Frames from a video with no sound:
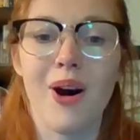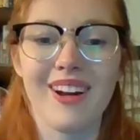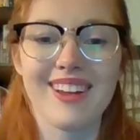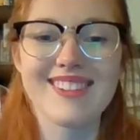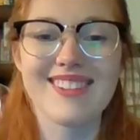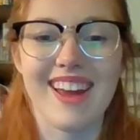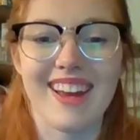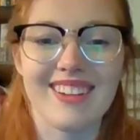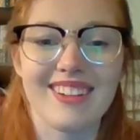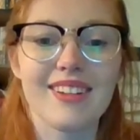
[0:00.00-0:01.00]
pause
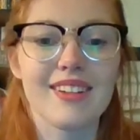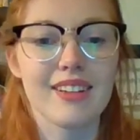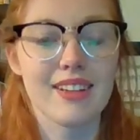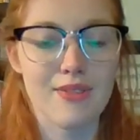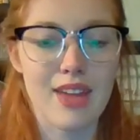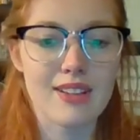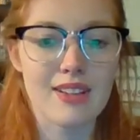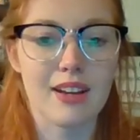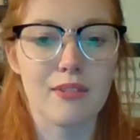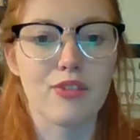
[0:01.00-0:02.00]
and give that
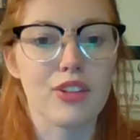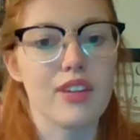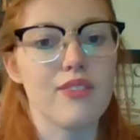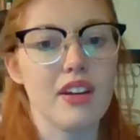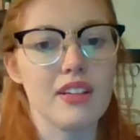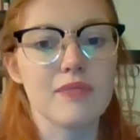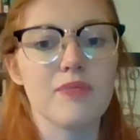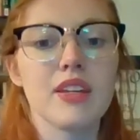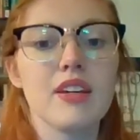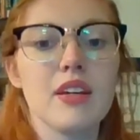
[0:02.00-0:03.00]
time for the event,
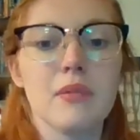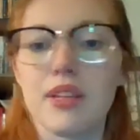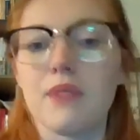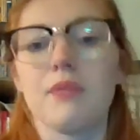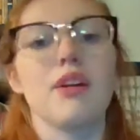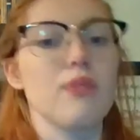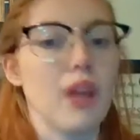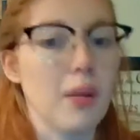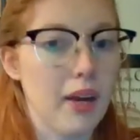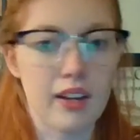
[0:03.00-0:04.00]
but then we go
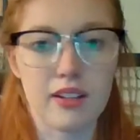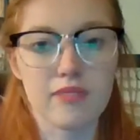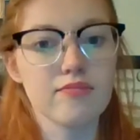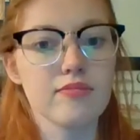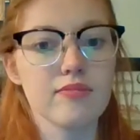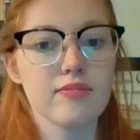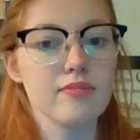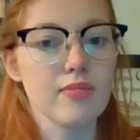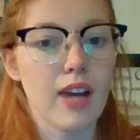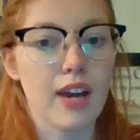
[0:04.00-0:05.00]
right back
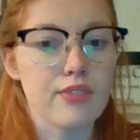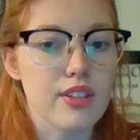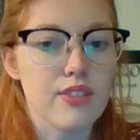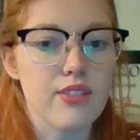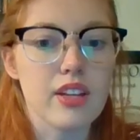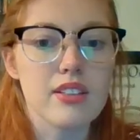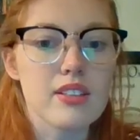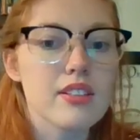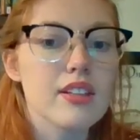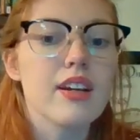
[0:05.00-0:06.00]
after the event
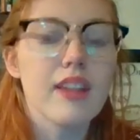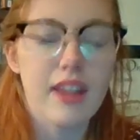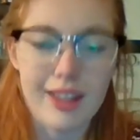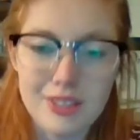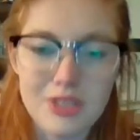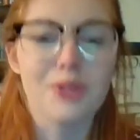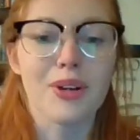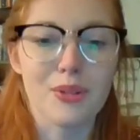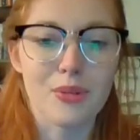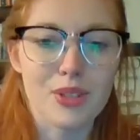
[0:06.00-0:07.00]
to
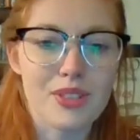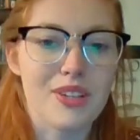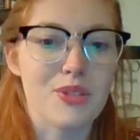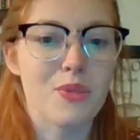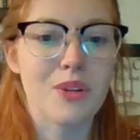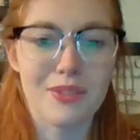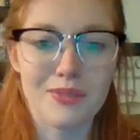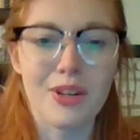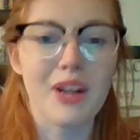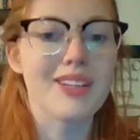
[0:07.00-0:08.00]
our normal schedule where
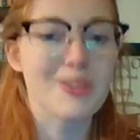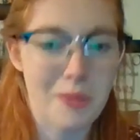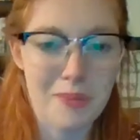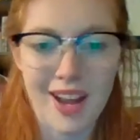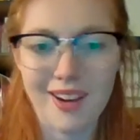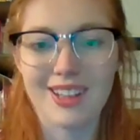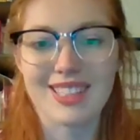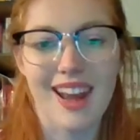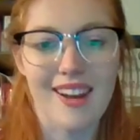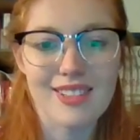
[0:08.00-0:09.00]
Fridays we're back on
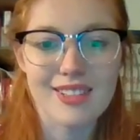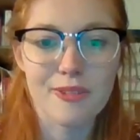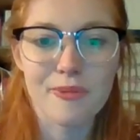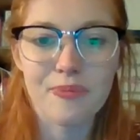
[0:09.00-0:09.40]
task.